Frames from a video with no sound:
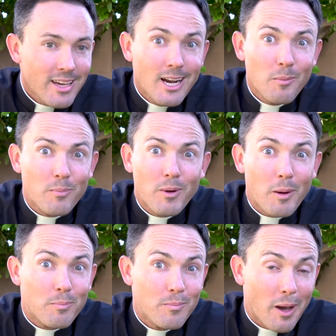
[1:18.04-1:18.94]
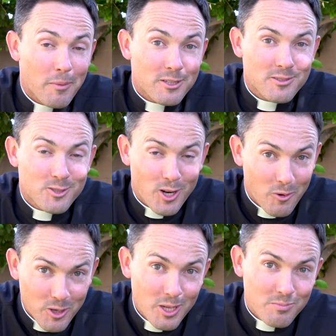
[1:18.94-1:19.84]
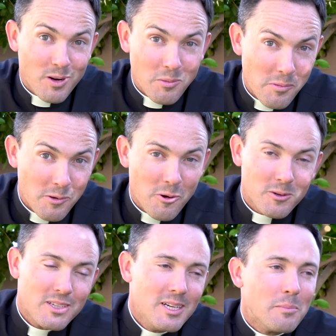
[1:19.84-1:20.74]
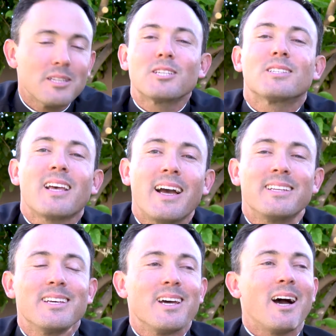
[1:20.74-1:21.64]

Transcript: and I, I I'm not sure I will, I probably won't, but let's just say I did.